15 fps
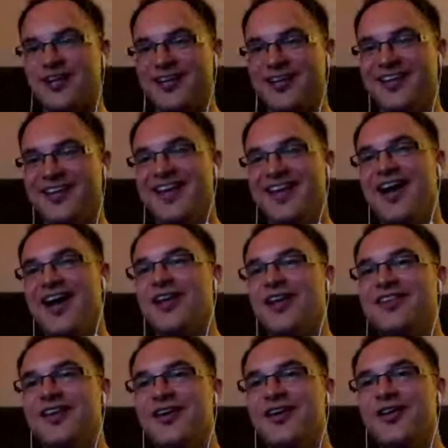to sing the
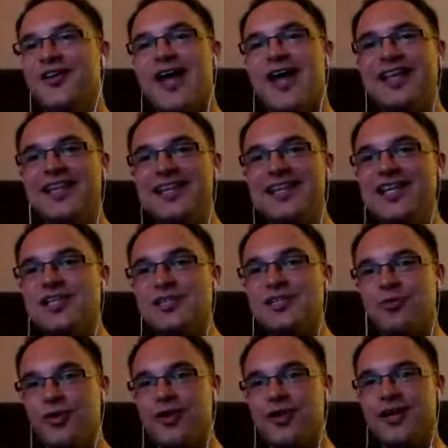song
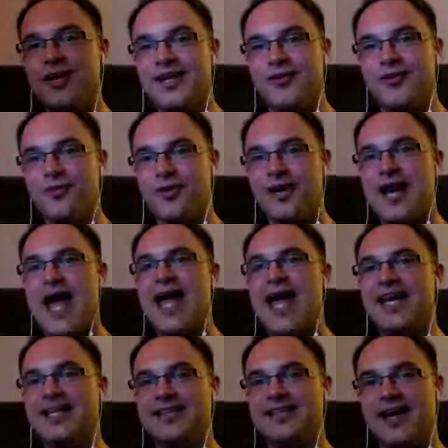until at least we're
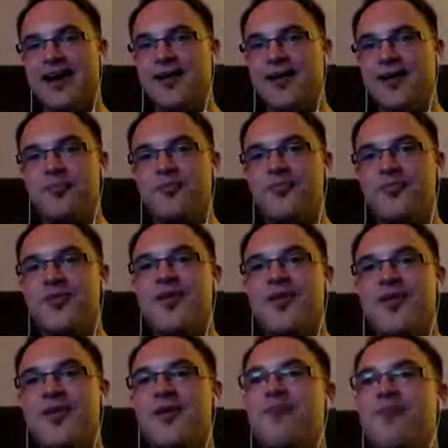in added time,
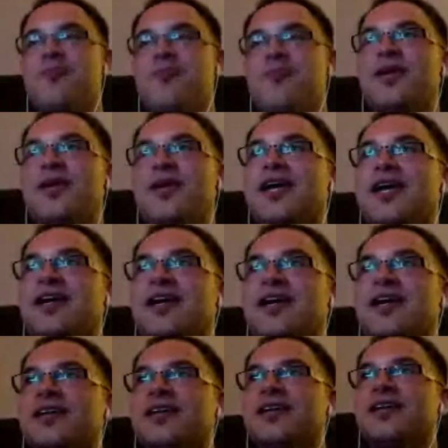
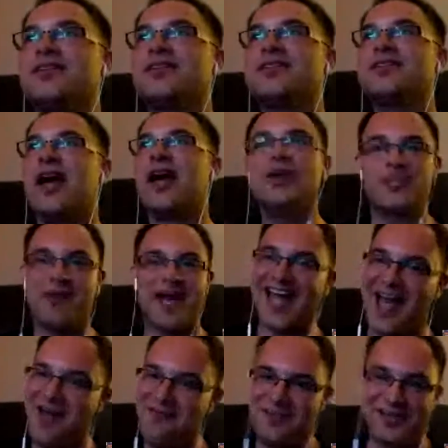because I know
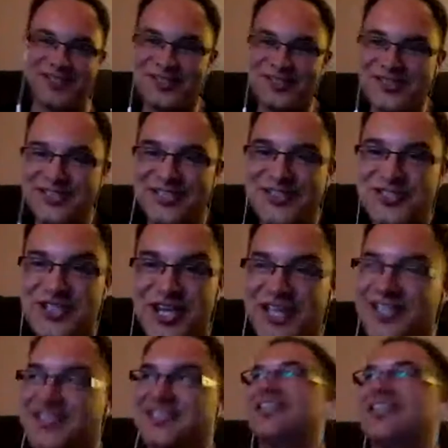something bad's going to
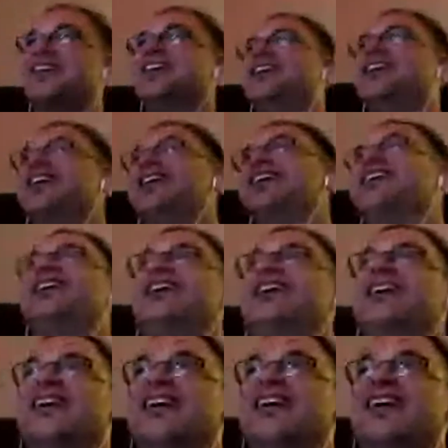happen. It's just a
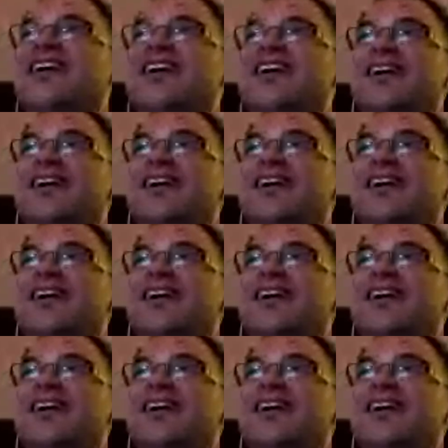jinx.